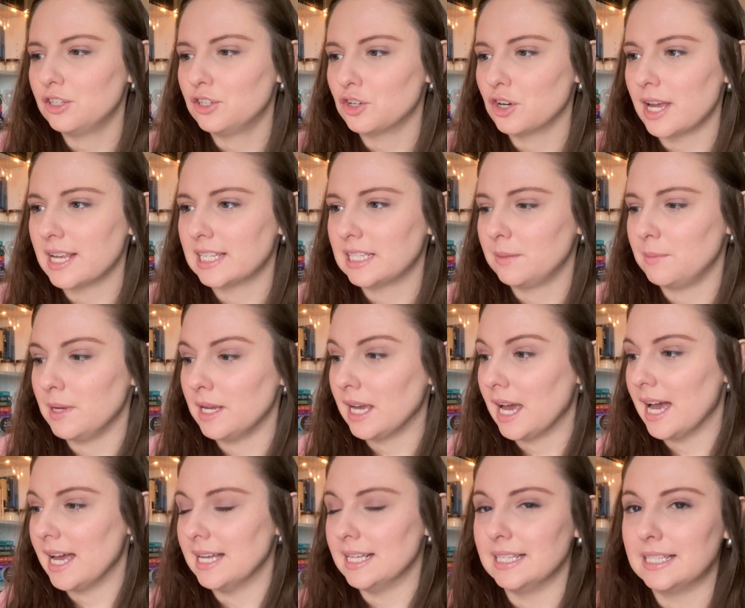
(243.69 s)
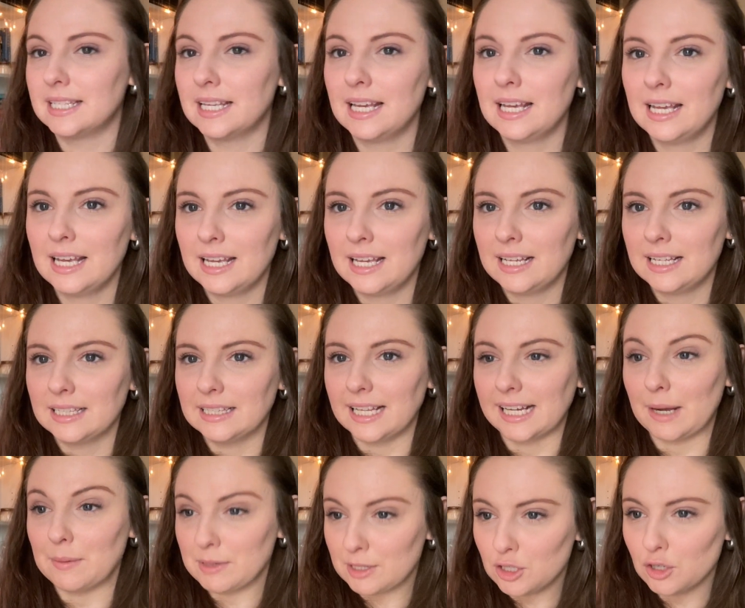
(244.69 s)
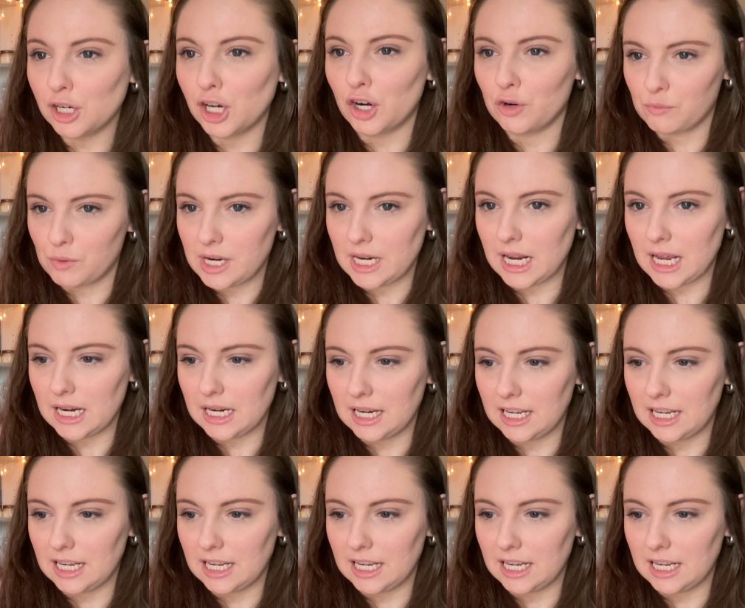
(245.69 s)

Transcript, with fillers: just because like, I'm still gonna read it.